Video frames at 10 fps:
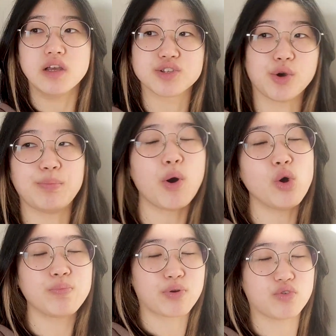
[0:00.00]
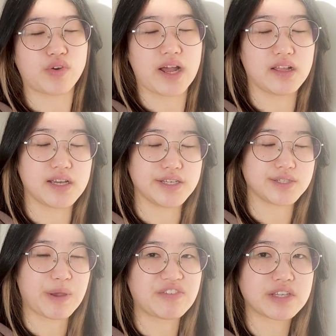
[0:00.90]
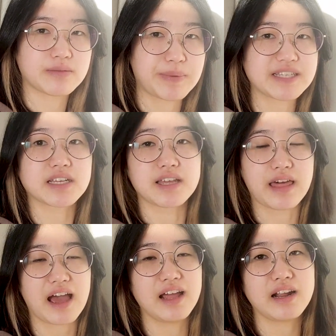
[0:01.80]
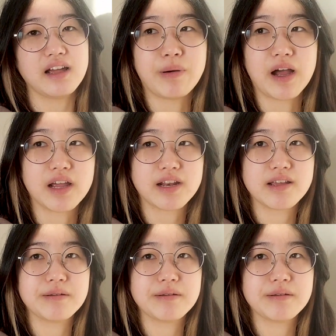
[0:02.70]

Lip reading: So pole profile is basically that, but